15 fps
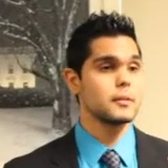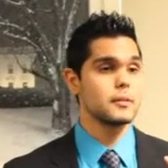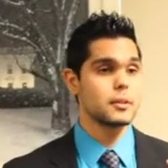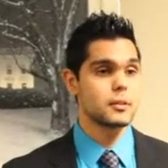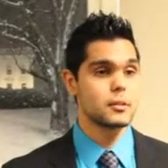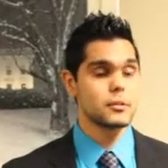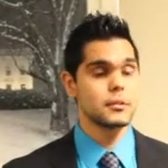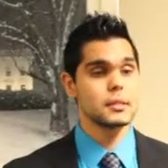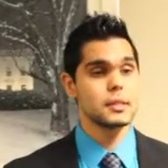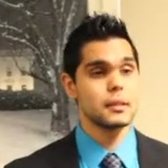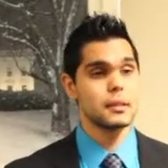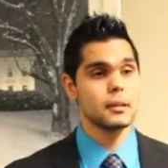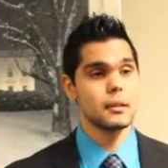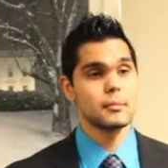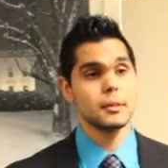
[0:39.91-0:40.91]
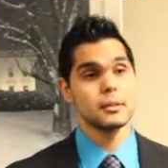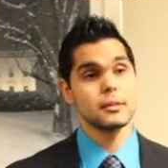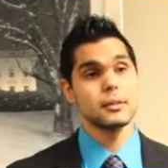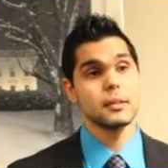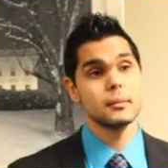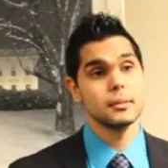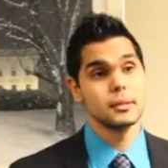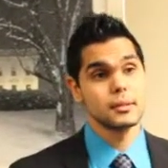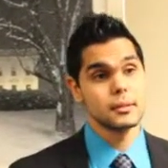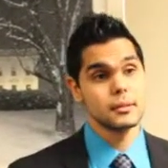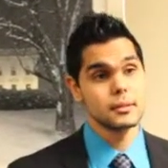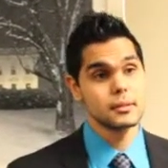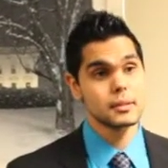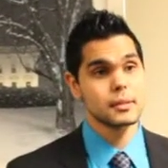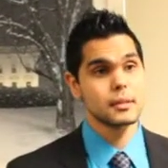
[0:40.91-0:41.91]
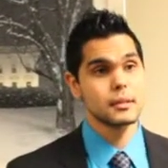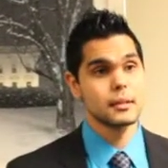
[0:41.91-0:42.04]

of your gross income on your W-2s.